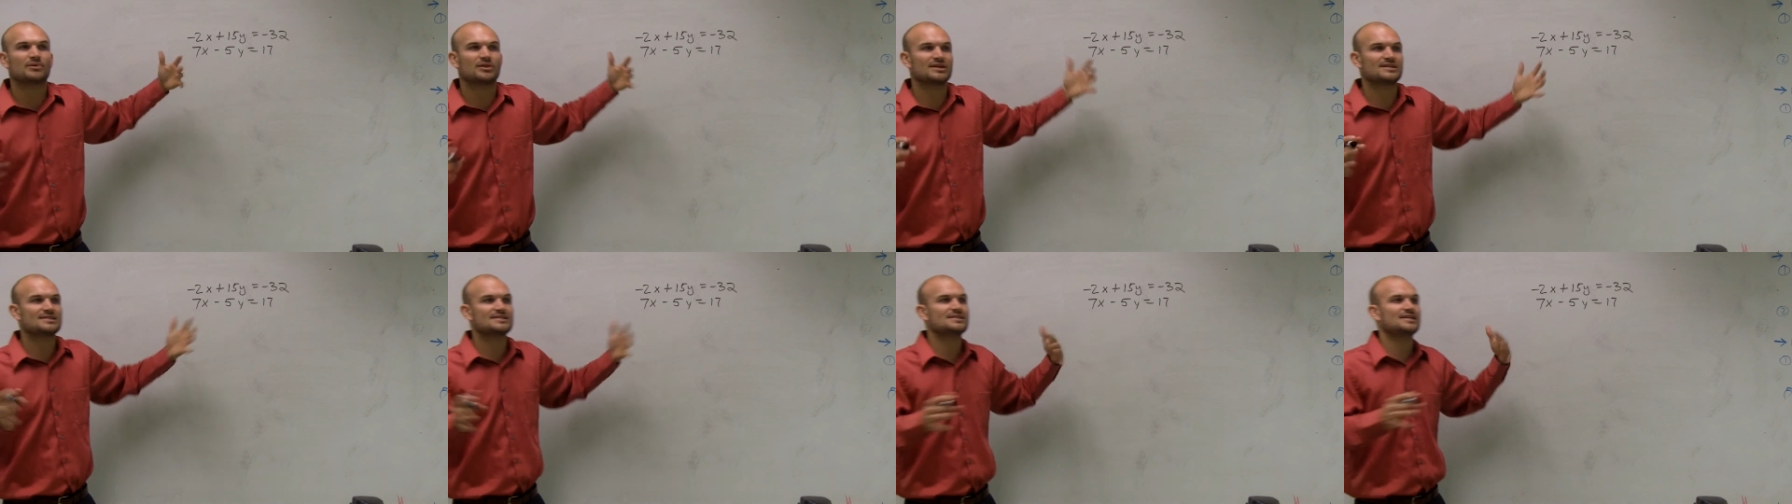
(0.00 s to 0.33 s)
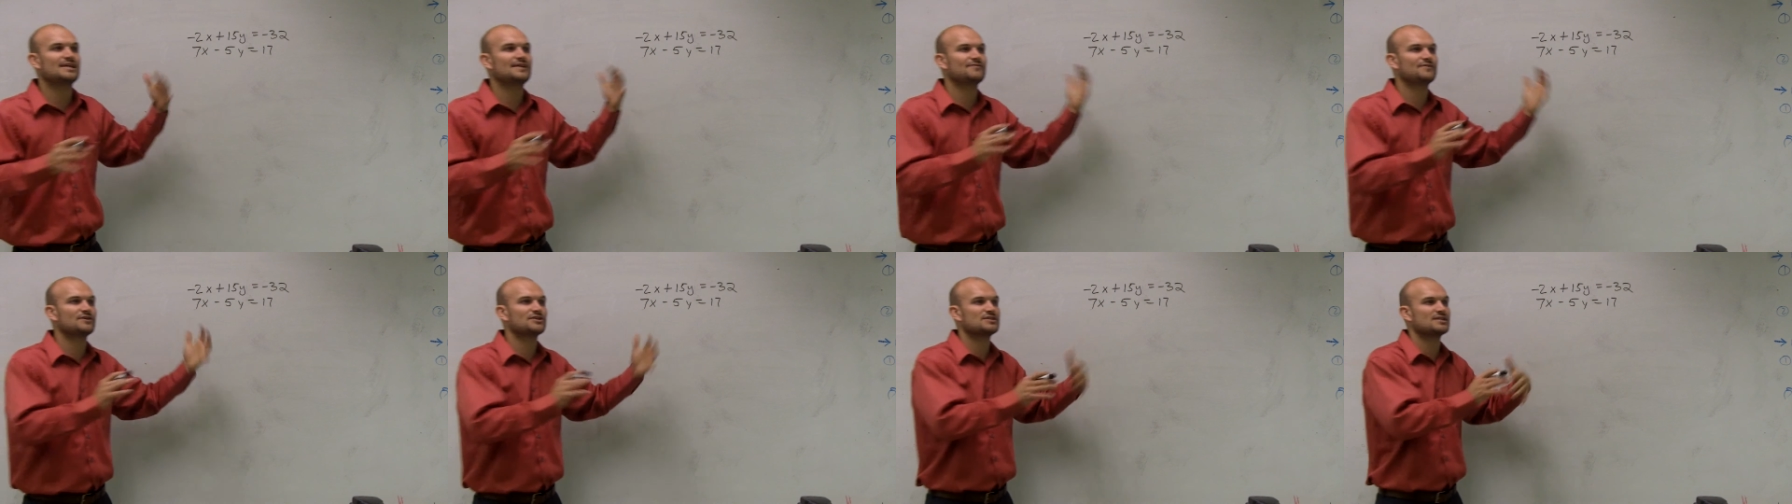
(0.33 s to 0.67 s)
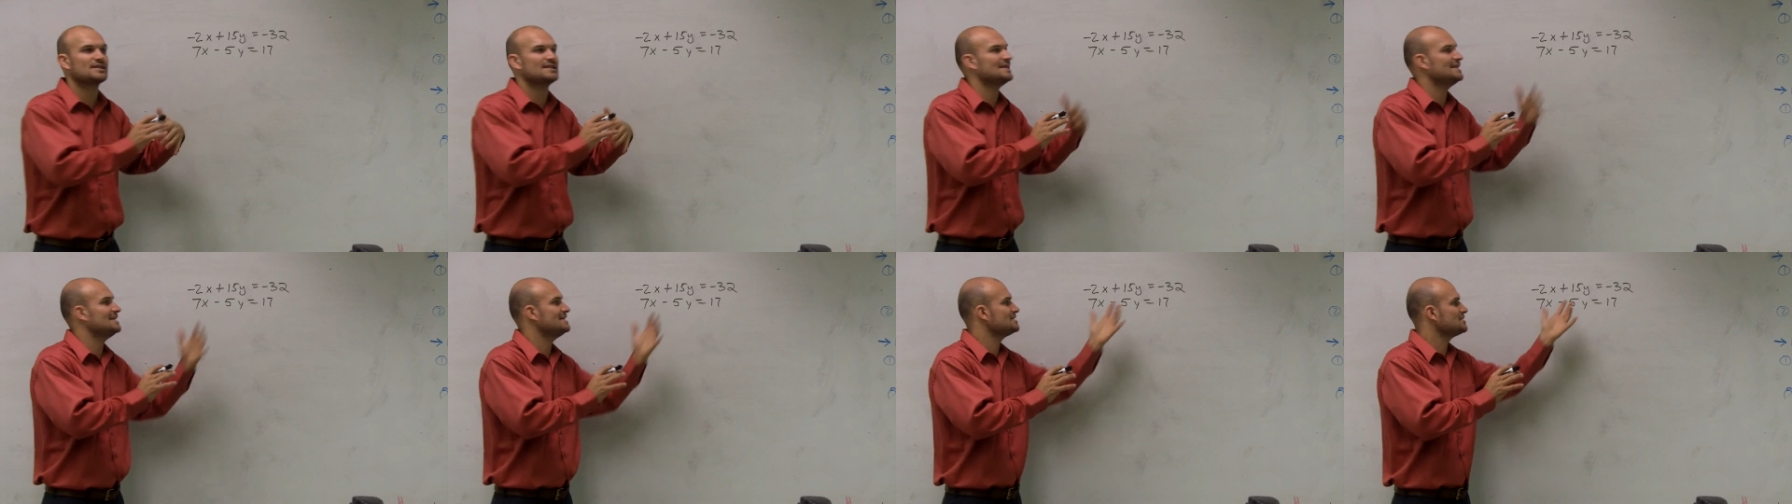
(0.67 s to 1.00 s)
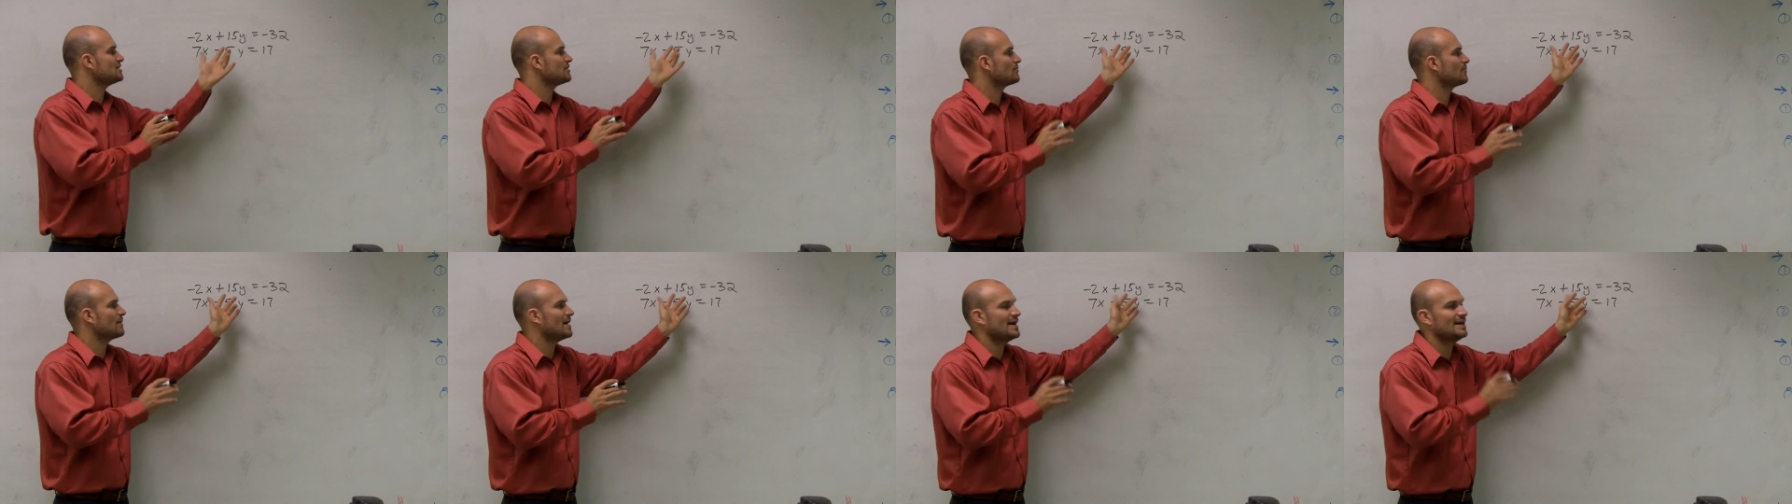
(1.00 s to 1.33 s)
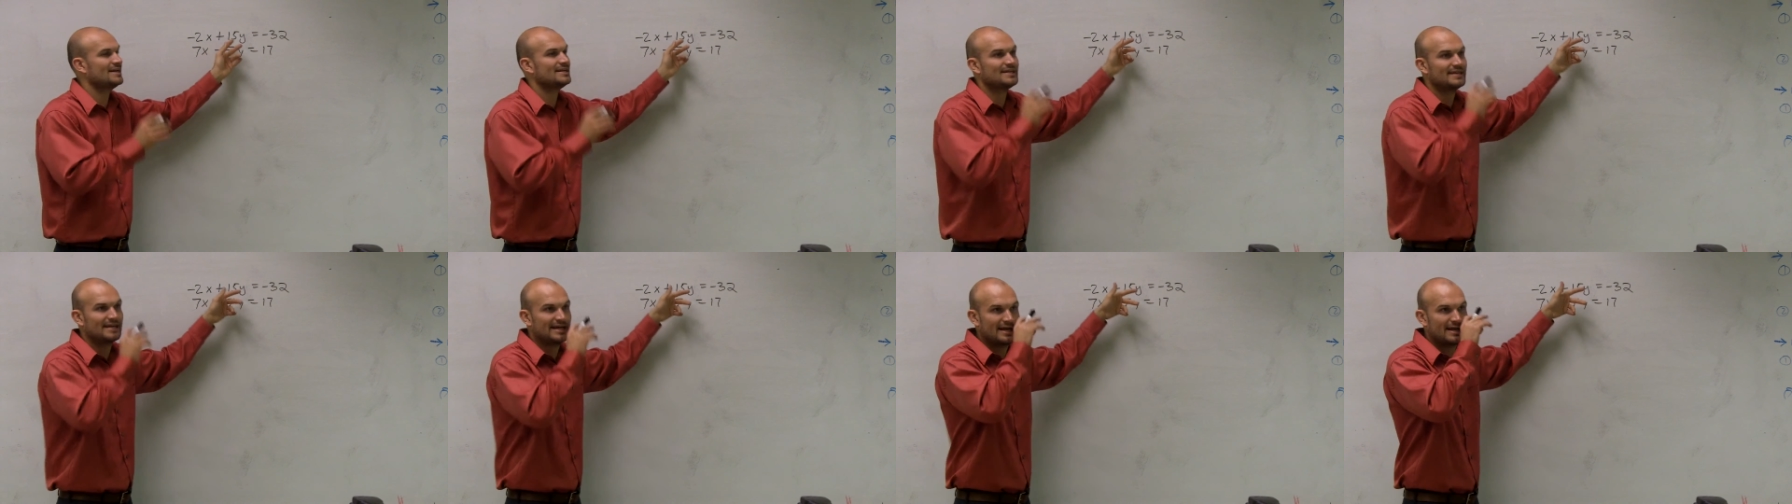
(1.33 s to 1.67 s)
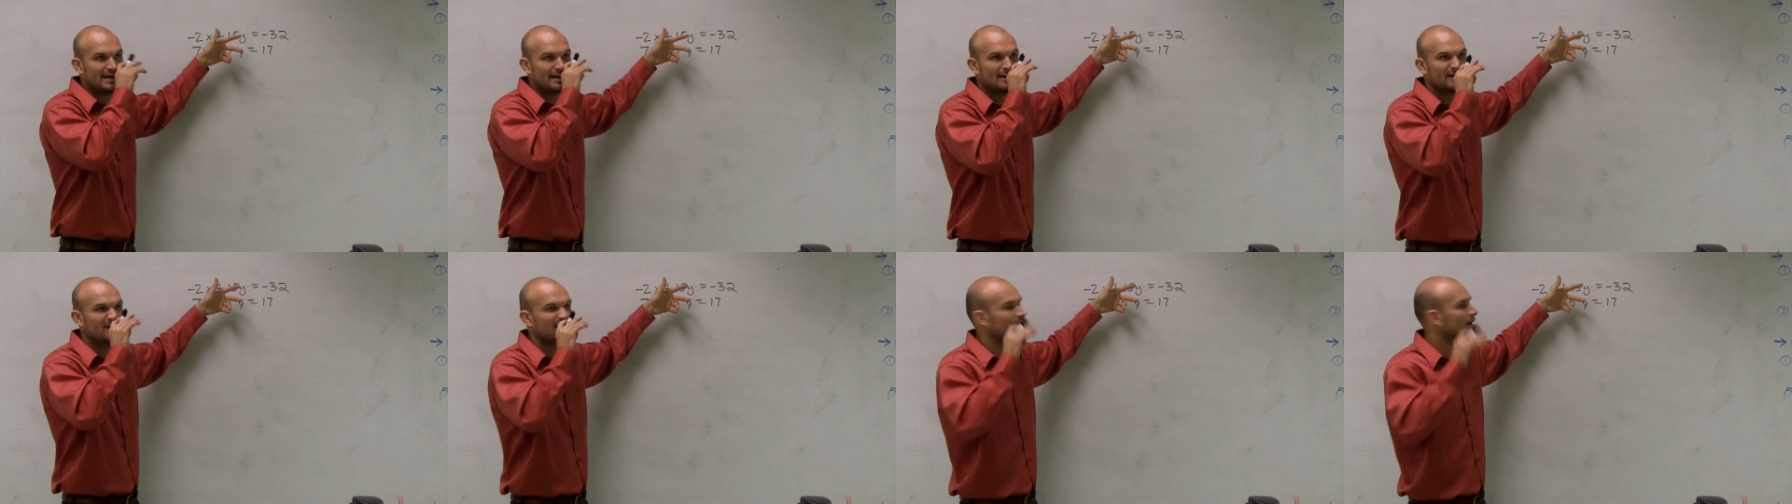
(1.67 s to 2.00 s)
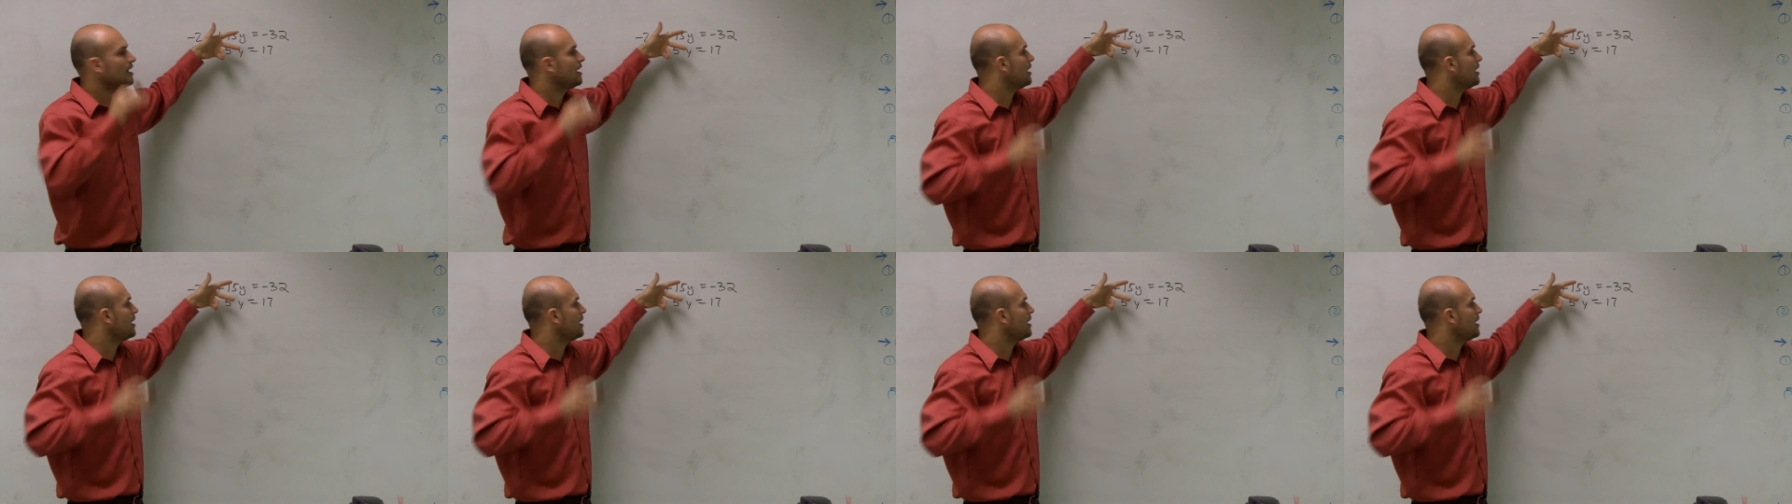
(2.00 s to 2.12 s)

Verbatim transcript: but let's see if there's an easier way to get